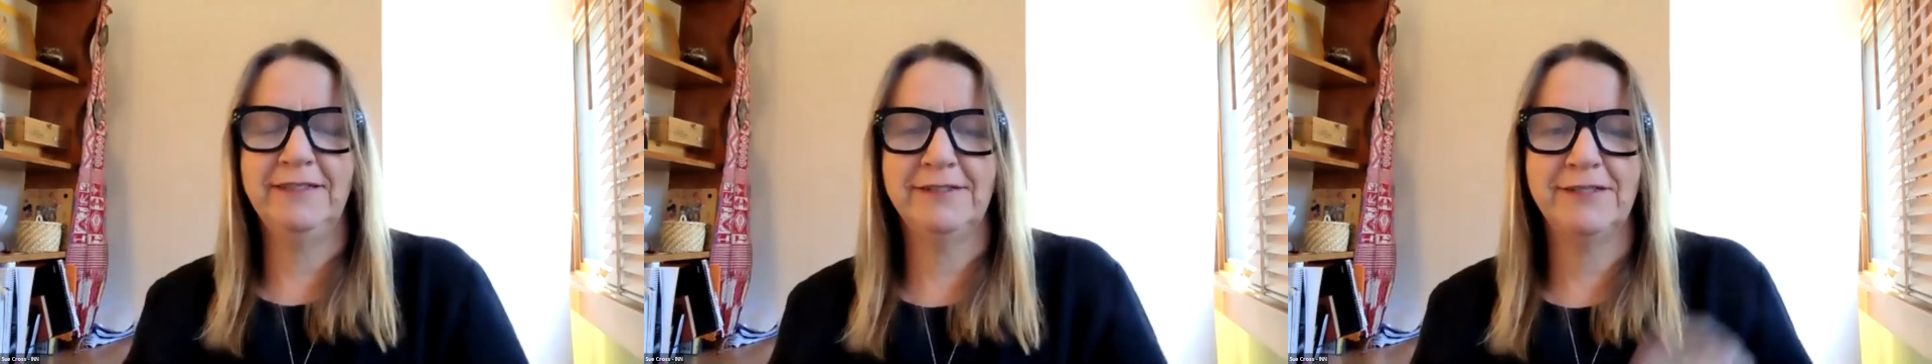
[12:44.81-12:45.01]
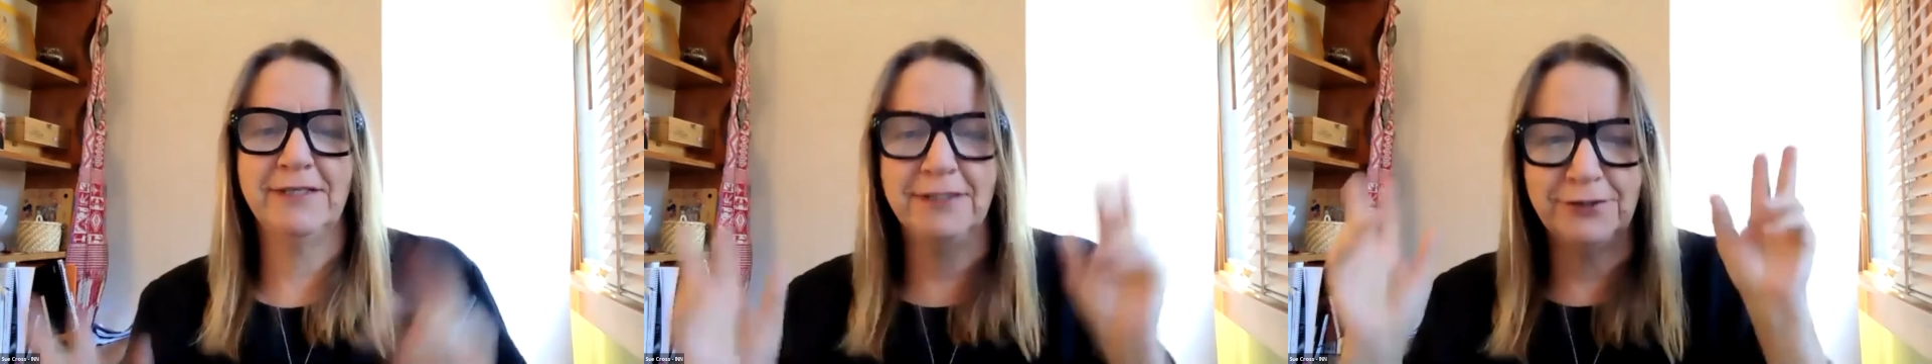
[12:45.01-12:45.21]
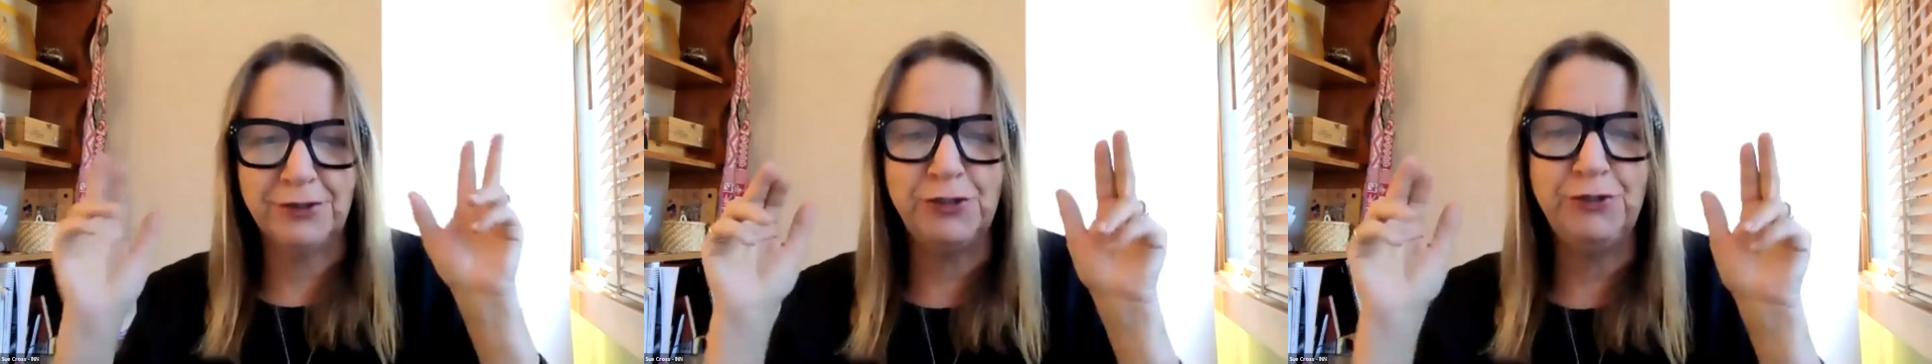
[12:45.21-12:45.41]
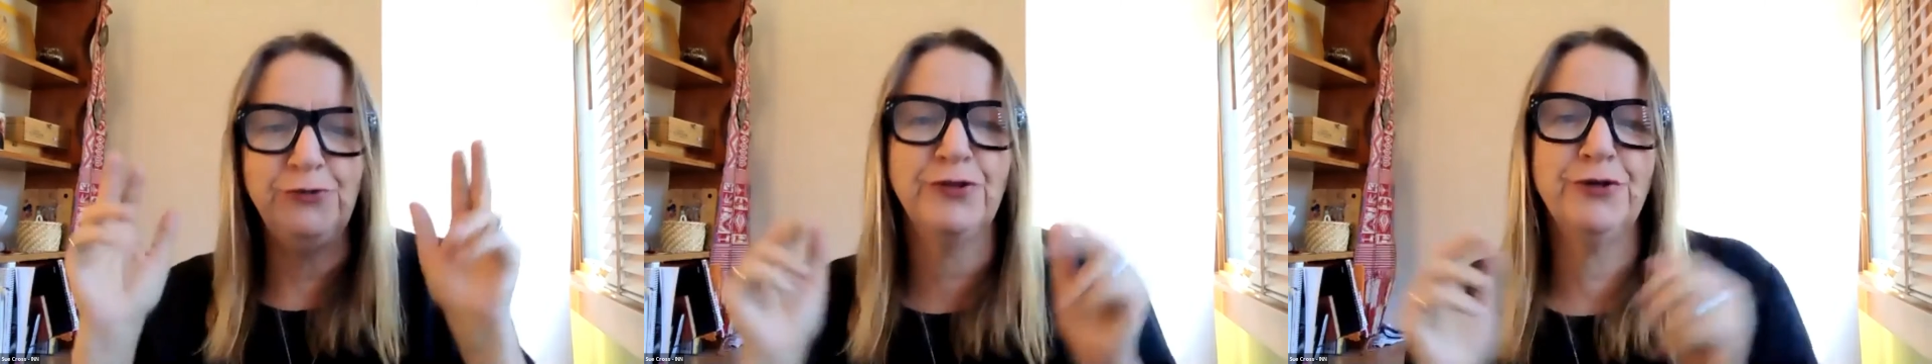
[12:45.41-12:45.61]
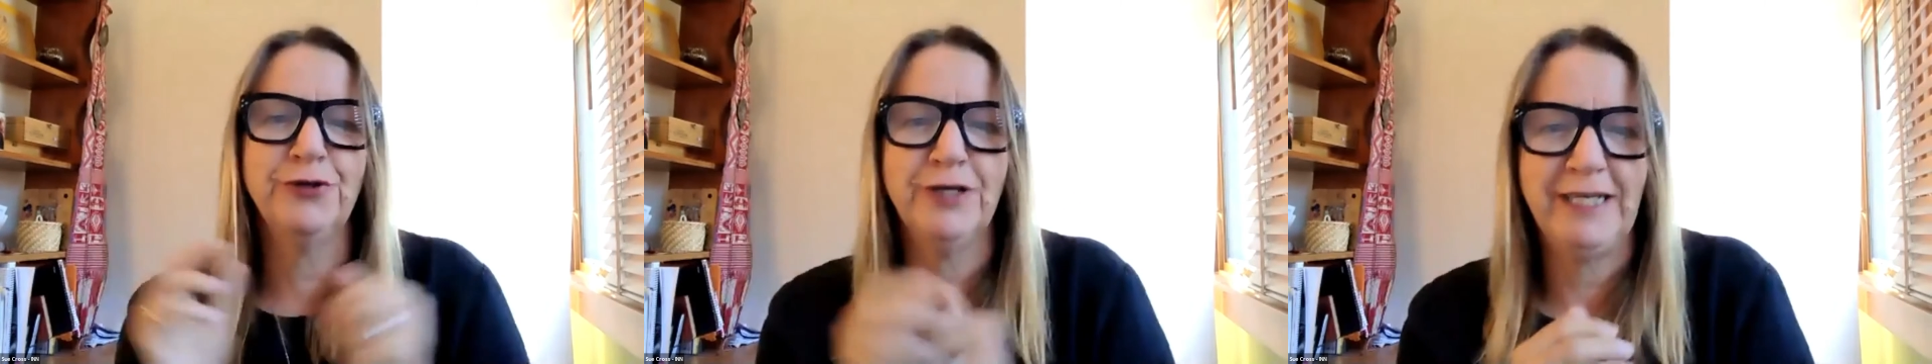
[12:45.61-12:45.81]
as the
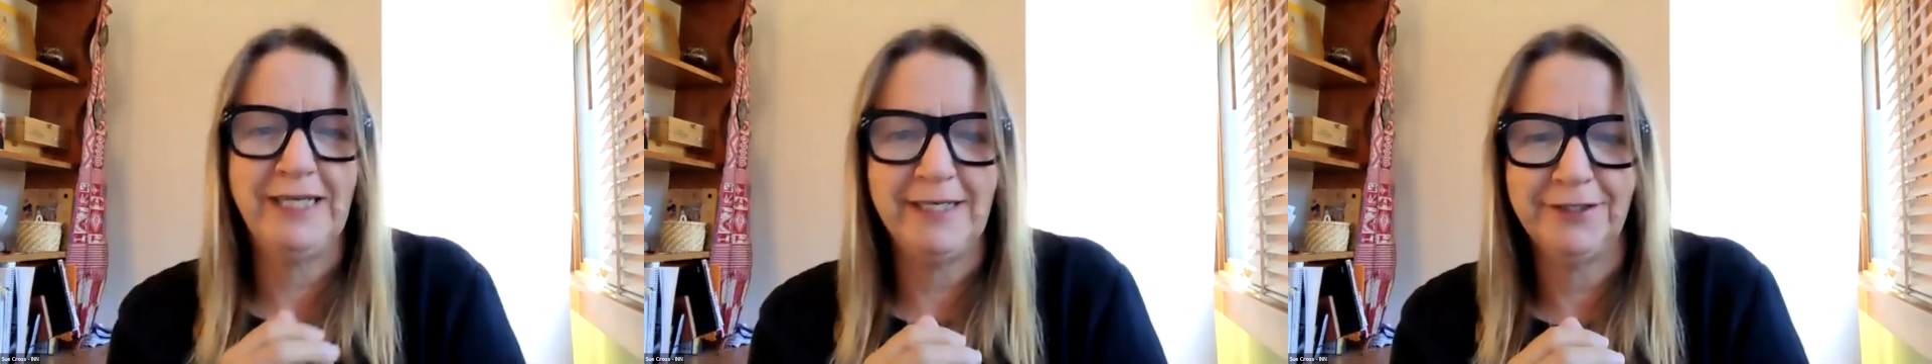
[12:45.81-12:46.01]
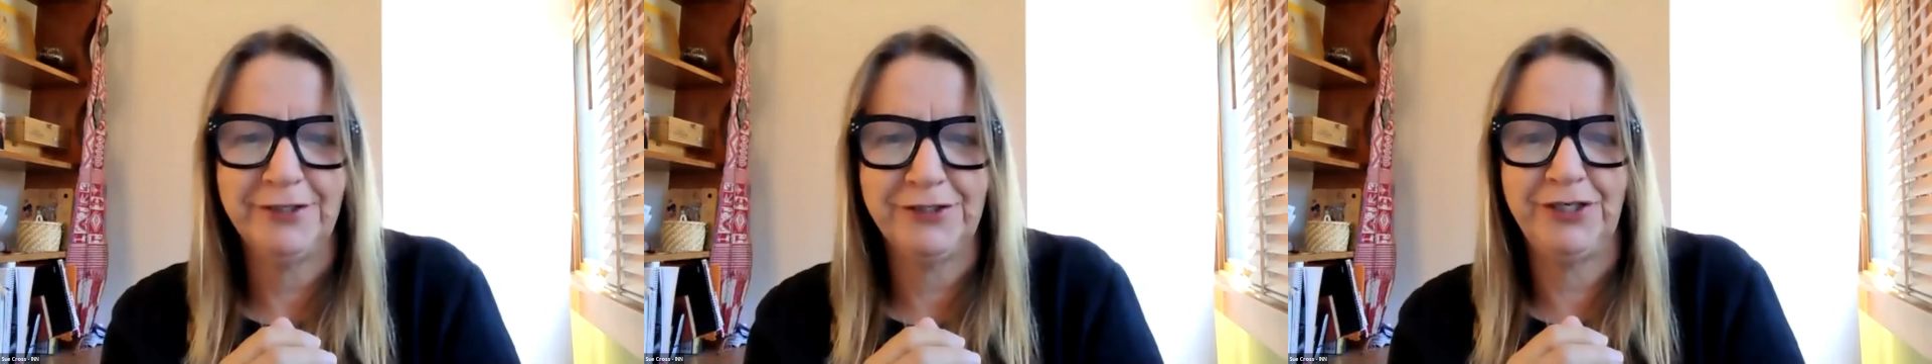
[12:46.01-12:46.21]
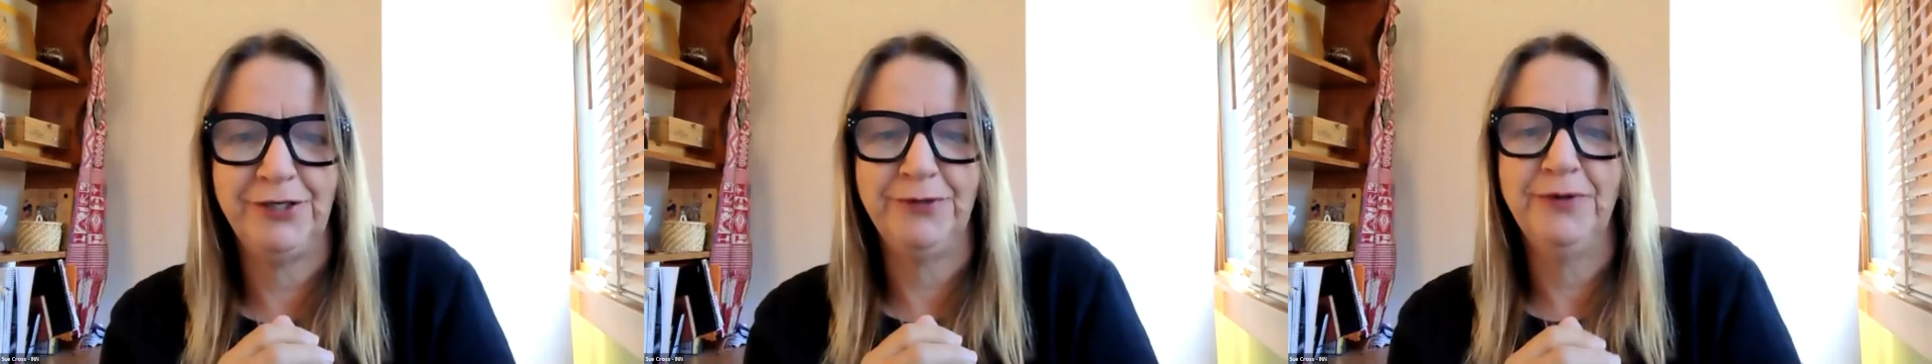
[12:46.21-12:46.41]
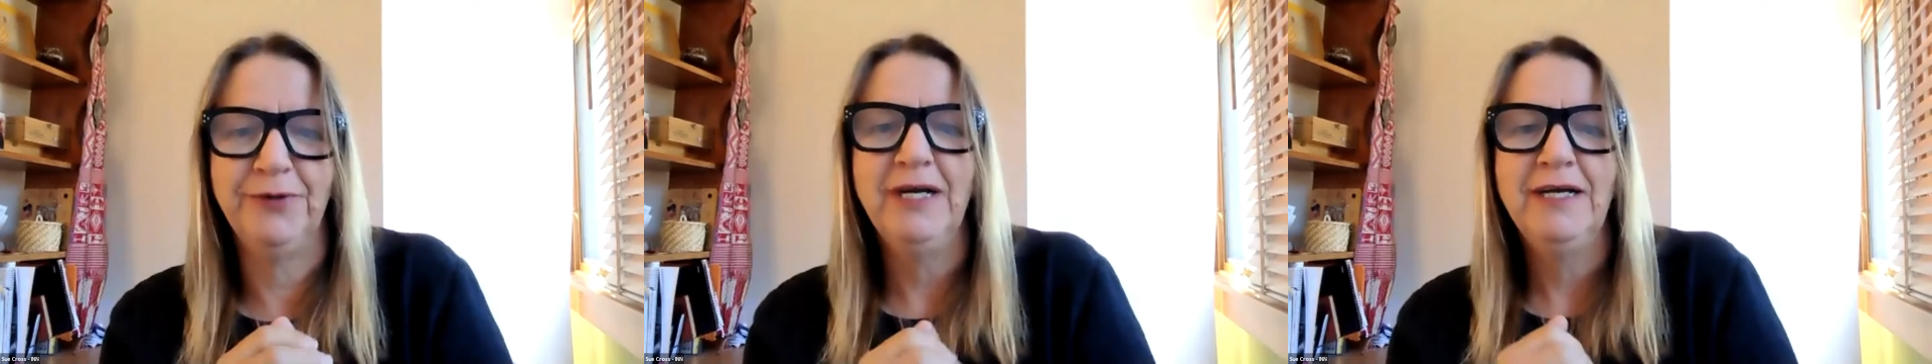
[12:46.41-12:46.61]
230 issue.